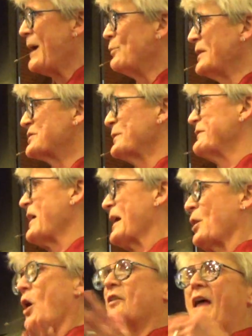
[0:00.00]
once we've got
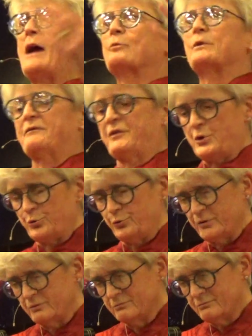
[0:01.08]
all that
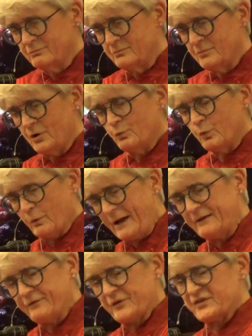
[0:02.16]
reviewed, we're
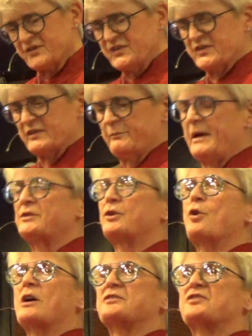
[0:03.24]
ready for the season of
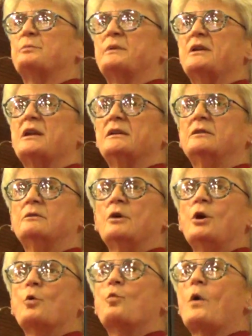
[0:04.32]
Pentecost to begin,
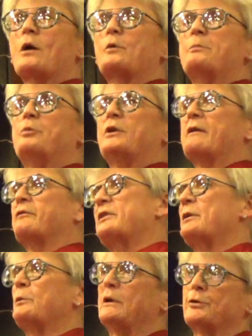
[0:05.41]
where we put
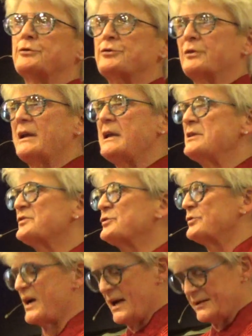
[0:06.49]
everything we learned during Easter
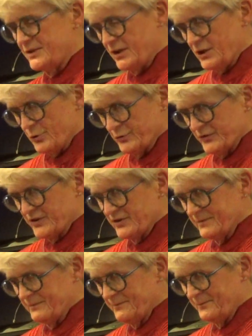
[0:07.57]
time to use.